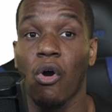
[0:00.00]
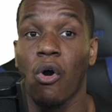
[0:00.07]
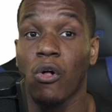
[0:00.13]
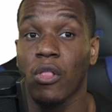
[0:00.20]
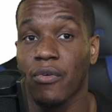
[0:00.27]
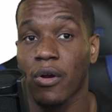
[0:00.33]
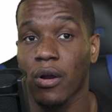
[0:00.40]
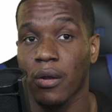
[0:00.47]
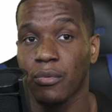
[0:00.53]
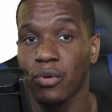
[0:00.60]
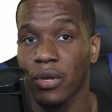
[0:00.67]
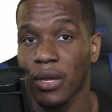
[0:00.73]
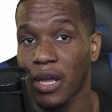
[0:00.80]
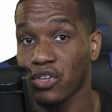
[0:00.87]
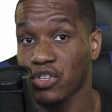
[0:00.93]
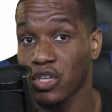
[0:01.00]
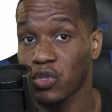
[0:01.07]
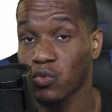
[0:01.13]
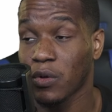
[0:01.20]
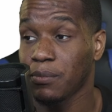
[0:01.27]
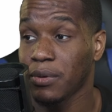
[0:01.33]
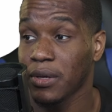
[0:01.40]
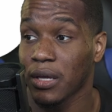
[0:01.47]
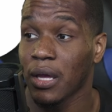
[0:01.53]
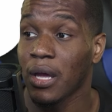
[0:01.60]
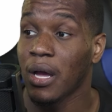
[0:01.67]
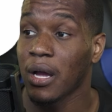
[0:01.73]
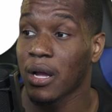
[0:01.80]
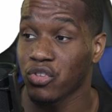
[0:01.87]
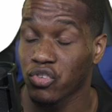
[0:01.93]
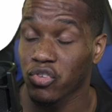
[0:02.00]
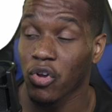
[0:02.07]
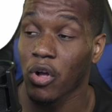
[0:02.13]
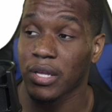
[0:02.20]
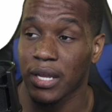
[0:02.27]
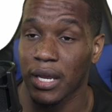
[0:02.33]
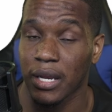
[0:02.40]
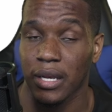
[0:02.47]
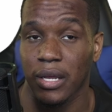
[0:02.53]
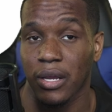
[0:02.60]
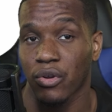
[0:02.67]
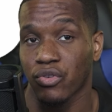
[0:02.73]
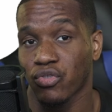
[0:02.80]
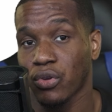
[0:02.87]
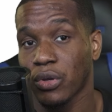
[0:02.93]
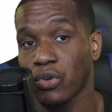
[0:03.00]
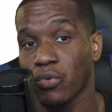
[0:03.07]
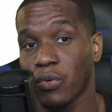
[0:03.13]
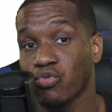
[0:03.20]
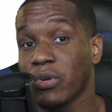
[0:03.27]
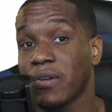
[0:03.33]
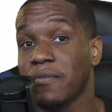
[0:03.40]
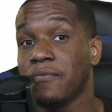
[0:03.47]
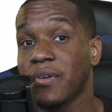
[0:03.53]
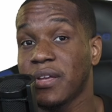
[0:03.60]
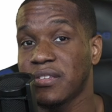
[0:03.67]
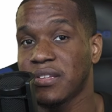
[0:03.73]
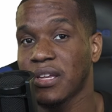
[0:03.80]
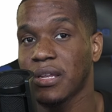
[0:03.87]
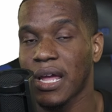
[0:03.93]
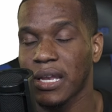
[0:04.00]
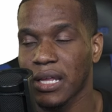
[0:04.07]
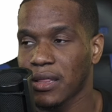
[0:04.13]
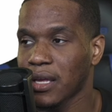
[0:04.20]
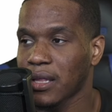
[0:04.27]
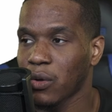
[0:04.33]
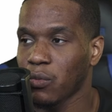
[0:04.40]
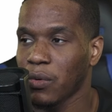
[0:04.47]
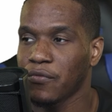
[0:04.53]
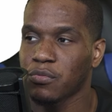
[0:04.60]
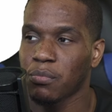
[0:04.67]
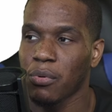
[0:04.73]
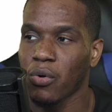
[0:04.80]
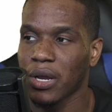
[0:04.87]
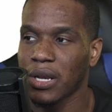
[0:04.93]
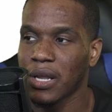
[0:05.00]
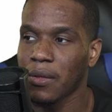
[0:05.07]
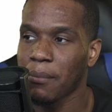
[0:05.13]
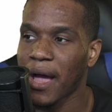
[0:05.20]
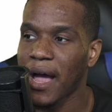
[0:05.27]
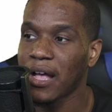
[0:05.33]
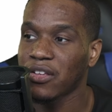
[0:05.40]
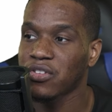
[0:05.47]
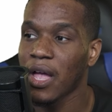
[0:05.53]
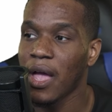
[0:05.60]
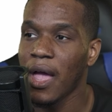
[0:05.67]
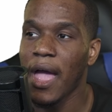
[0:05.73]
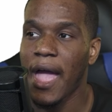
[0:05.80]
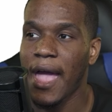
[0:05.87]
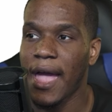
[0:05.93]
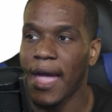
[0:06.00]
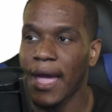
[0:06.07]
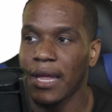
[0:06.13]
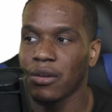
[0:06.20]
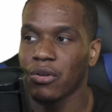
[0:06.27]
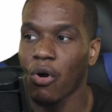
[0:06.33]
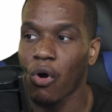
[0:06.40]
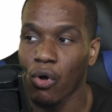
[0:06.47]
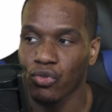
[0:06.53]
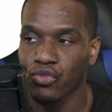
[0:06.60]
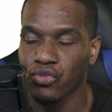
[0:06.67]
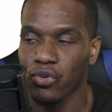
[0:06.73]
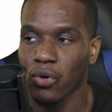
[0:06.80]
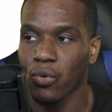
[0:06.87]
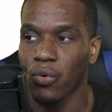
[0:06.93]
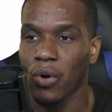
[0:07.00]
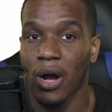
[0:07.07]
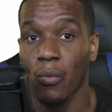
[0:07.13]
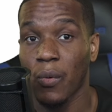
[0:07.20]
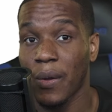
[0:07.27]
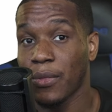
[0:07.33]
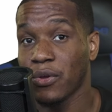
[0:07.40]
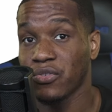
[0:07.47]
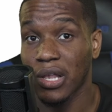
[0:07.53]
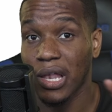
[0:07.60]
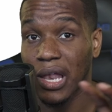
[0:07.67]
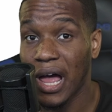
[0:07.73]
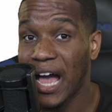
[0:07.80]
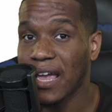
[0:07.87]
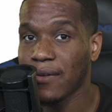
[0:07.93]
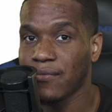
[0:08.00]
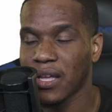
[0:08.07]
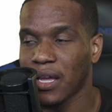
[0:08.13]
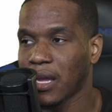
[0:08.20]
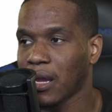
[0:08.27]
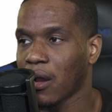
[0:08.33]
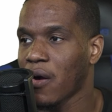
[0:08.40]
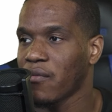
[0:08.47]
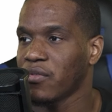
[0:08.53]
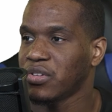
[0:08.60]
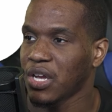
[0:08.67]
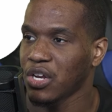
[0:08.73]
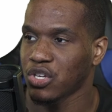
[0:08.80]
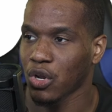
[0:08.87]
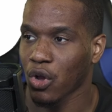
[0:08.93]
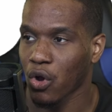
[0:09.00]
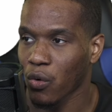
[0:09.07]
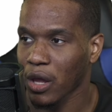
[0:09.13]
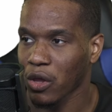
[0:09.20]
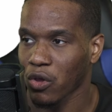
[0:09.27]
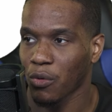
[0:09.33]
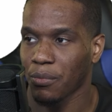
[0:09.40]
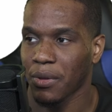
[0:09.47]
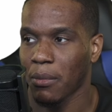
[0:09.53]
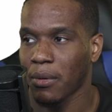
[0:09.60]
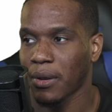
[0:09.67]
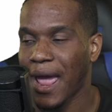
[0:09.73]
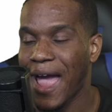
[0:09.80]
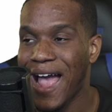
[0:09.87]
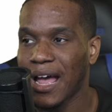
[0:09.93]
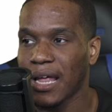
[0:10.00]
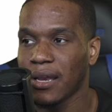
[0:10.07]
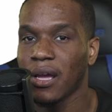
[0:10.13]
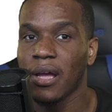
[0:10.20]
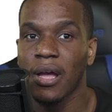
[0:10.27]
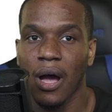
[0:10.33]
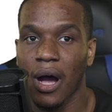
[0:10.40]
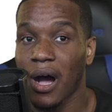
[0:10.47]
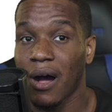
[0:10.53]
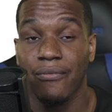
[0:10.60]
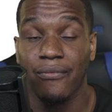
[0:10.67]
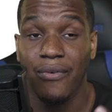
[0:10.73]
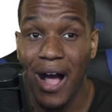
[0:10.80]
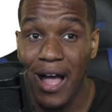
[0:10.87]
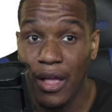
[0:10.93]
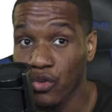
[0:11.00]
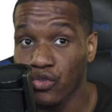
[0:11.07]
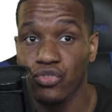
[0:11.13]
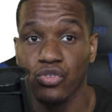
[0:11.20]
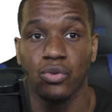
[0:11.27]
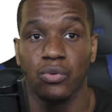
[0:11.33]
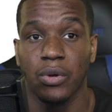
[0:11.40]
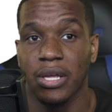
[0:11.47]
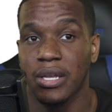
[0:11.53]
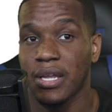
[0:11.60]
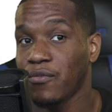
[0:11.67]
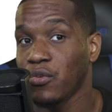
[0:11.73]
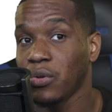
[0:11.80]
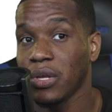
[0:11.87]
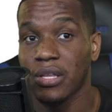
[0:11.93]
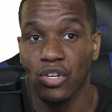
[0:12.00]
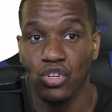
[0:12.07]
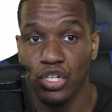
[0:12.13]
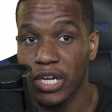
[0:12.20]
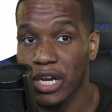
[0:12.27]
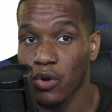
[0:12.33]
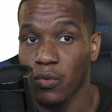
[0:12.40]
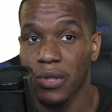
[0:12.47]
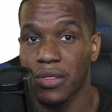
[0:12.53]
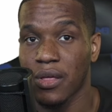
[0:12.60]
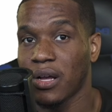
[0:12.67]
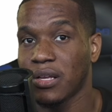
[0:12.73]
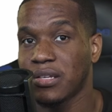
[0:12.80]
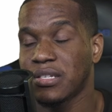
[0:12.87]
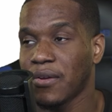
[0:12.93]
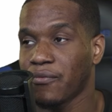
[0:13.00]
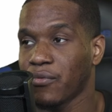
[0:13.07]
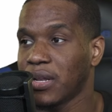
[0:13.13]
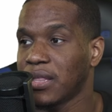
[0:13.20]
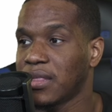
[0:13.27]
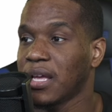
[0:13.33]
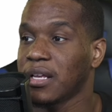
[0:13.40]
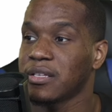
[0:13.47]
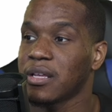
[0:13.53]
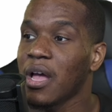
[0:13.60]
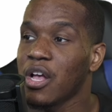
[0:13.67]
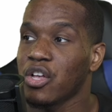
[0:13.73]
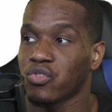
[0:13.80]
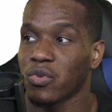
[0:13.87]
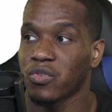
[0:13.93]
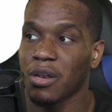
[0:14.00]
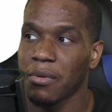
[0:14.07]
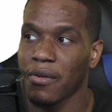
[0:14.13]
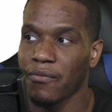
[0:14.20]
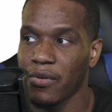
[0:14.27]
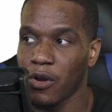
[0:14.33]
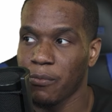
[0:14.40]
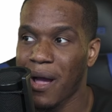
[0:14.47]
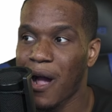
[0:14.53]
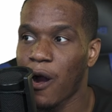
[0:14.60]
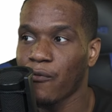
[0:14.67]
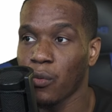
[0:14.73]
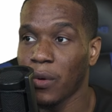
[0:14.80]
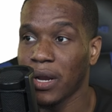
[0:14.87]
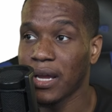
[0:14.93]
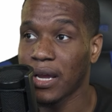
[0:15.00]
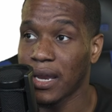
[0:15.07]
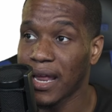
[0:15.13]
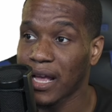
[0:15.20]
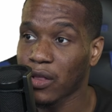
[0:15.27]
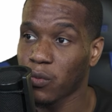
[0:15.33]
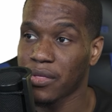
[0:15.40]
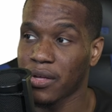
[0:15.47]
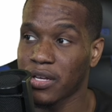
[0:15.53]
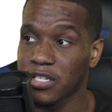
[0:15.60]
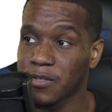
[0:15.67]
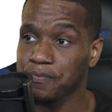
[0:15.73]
of our communications will be consolidated here, so you can always revisit anything that we've spoken in the past. And also when there's a live ticket conversation going, you'll be able to add files to it if you need to share with us different things. So it's going to be a very powerful way to connect with us.